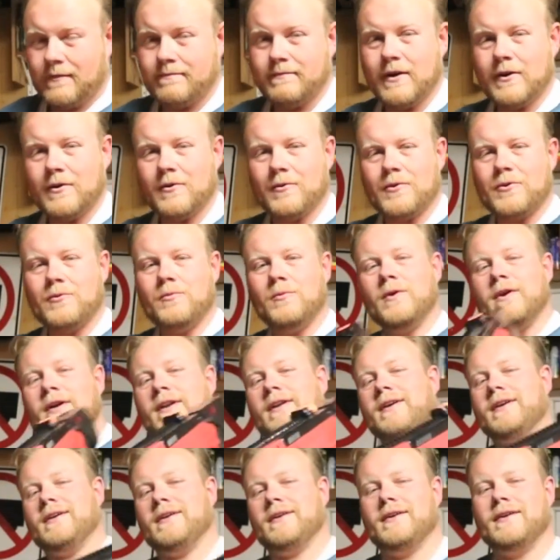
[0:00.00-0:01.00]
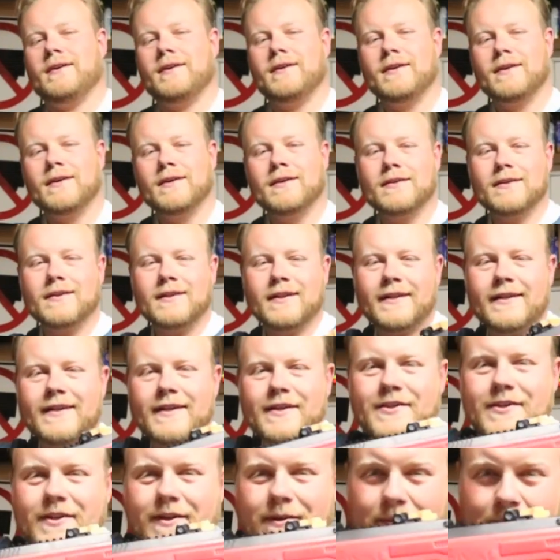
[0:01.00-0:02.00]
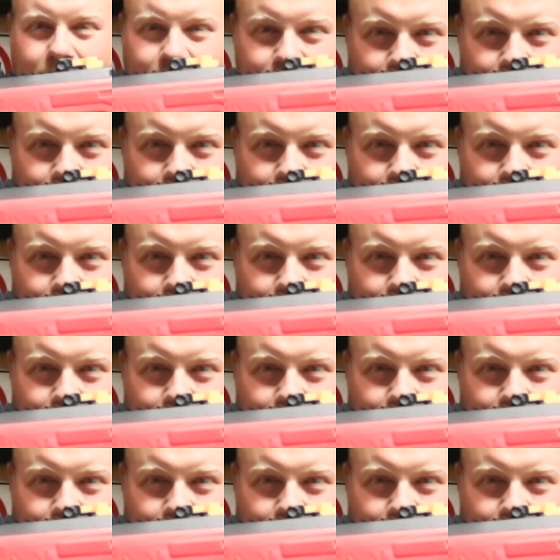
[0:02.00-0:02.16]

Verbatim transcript: but with one little addition.